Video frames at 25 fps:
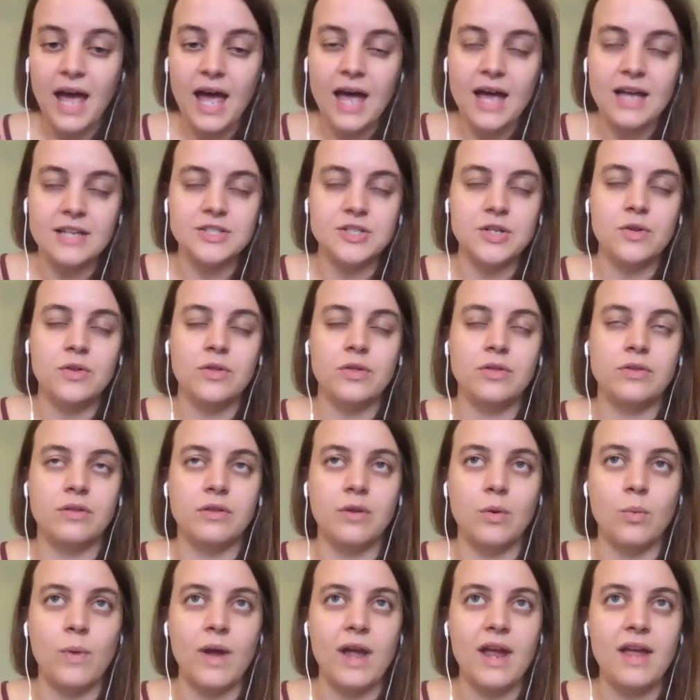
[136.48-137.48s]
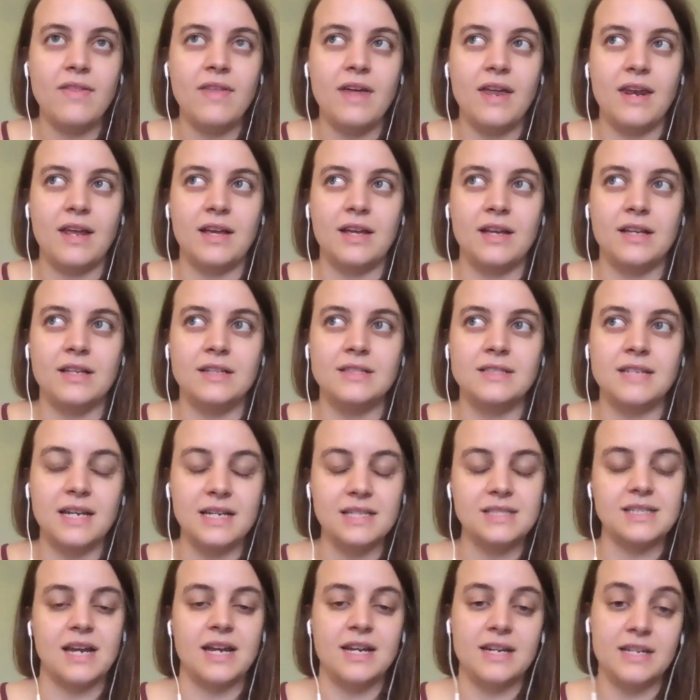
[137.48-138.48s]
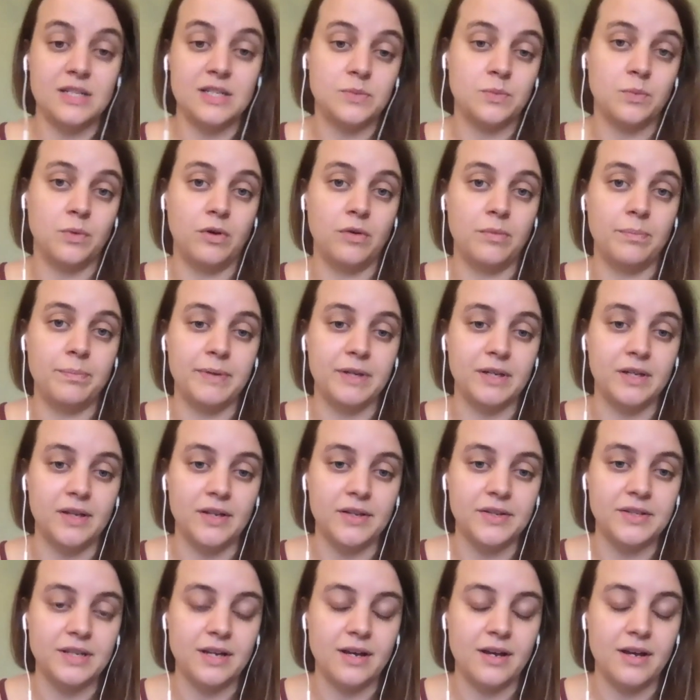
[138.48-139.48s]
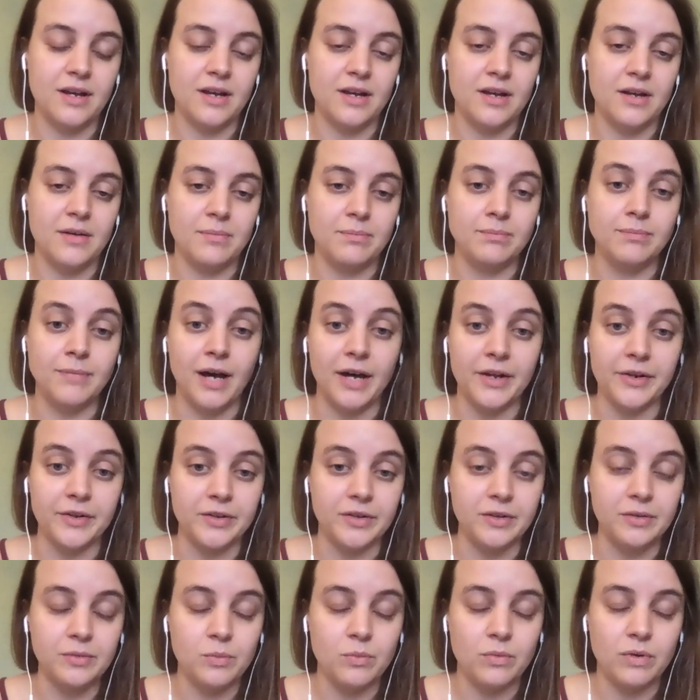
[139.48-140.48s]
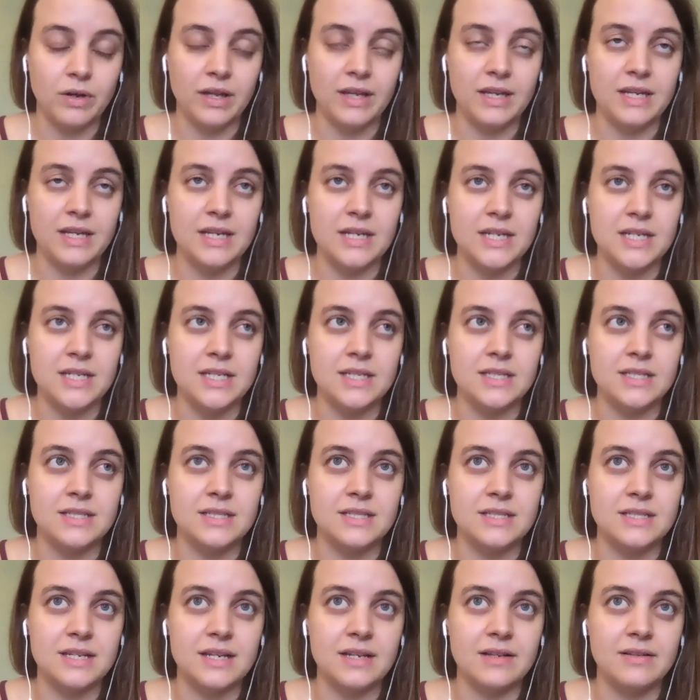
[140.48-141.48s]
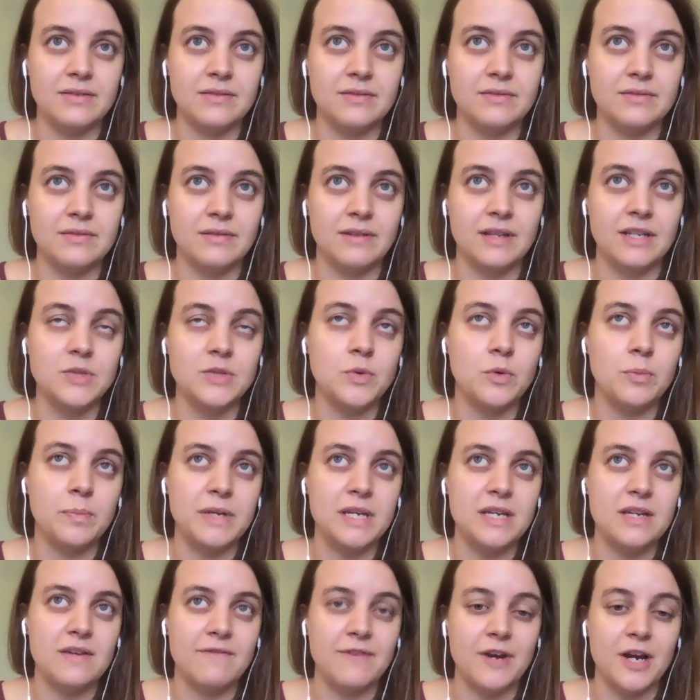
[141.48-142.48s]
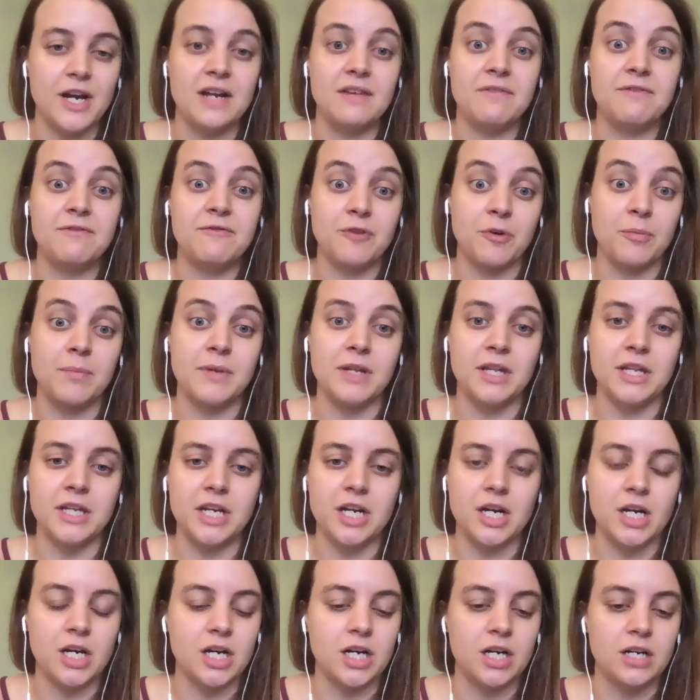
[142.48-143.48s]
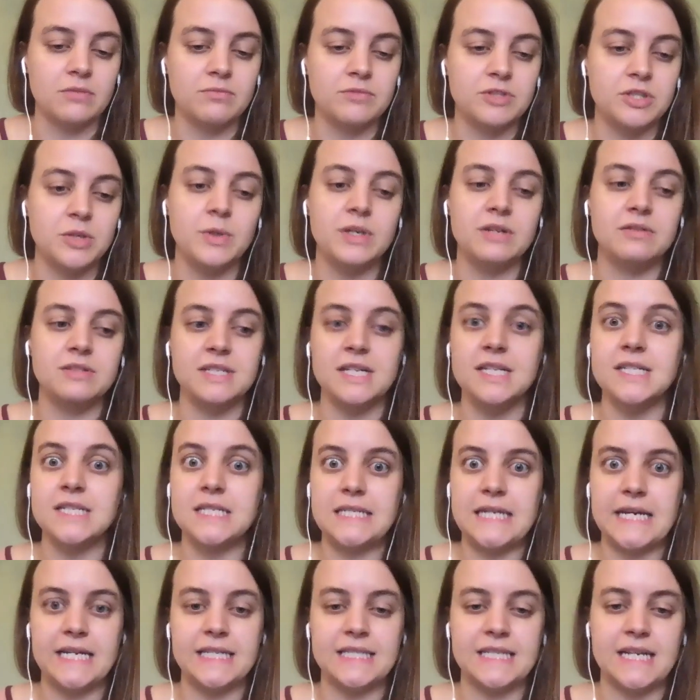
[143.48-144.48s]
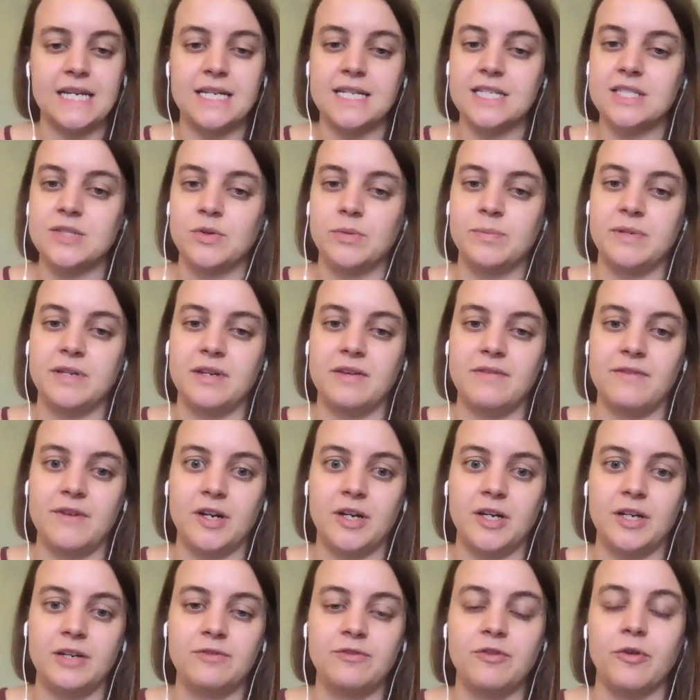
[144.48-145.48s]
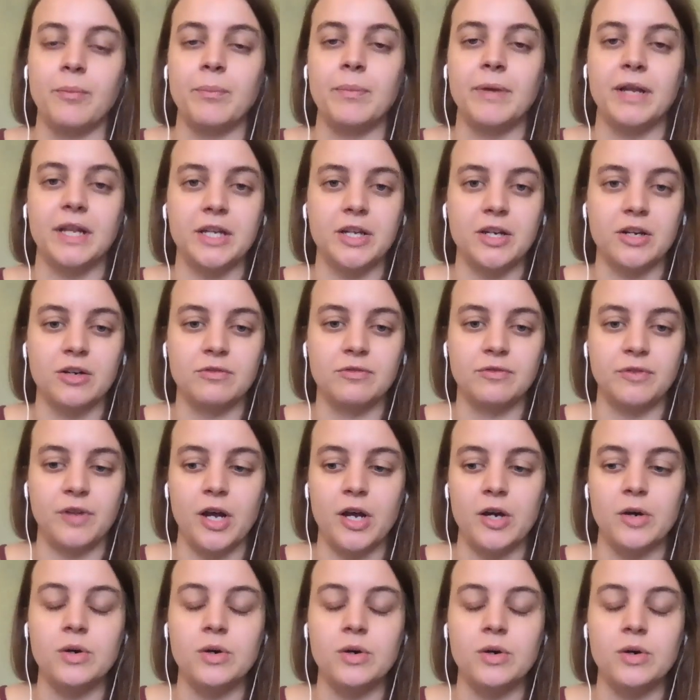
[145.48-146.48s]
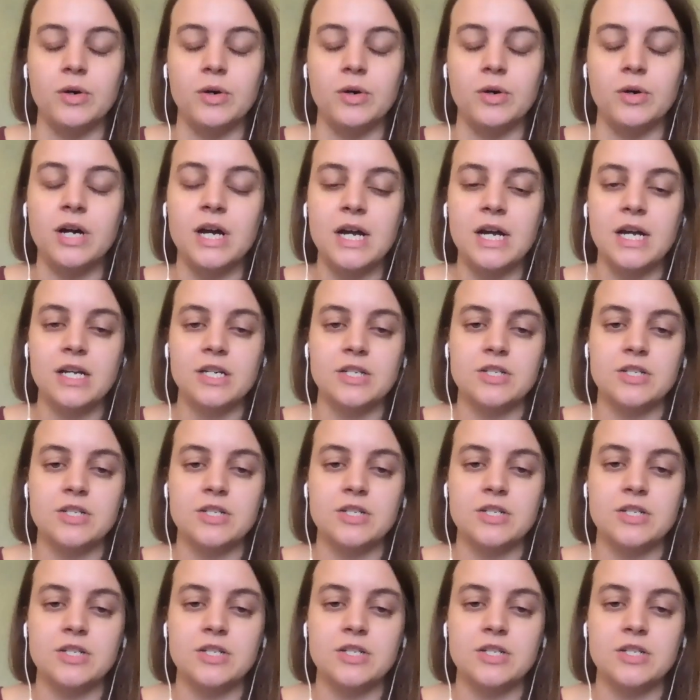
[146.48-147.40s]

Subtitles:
so the way that a data scientist will build a model is this will be a very familiar, to a seasoned data scientist, will be a very familiar flow. So,